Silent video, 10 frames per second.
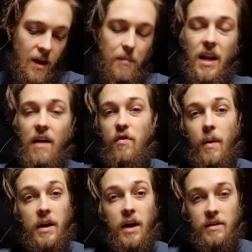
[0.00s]
But
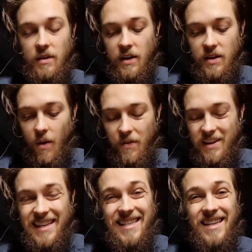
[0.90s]
everybody else is
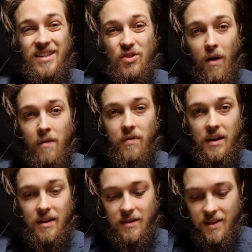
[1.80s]
obviously still driving
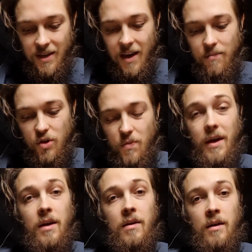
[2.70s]
at the same
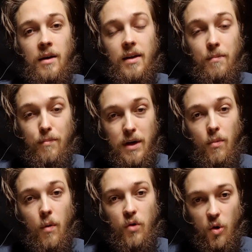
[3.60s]
speed, at the
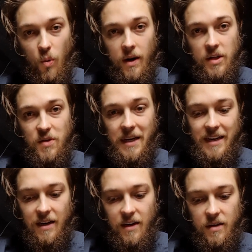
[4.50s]
minimum required speed
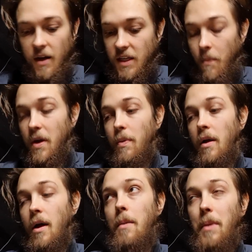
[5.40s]
at least. Some people
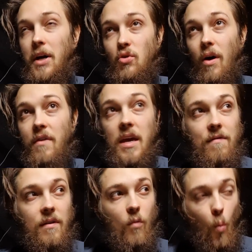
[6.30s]
might drive
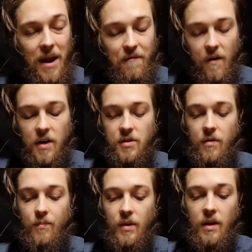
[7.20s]
even way
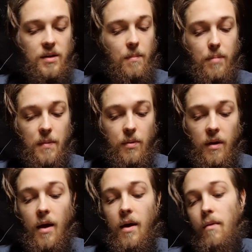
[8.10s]
faster. Some people
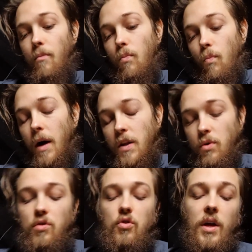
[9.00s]
might
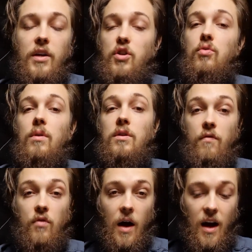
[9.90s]
want to change to a
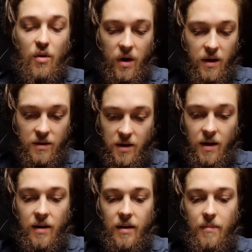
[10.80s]
different highway
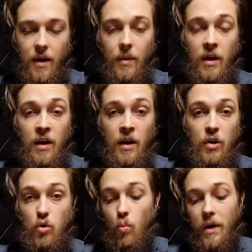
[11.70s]
entirely maybe,
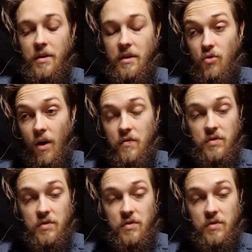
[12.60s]
to one that drives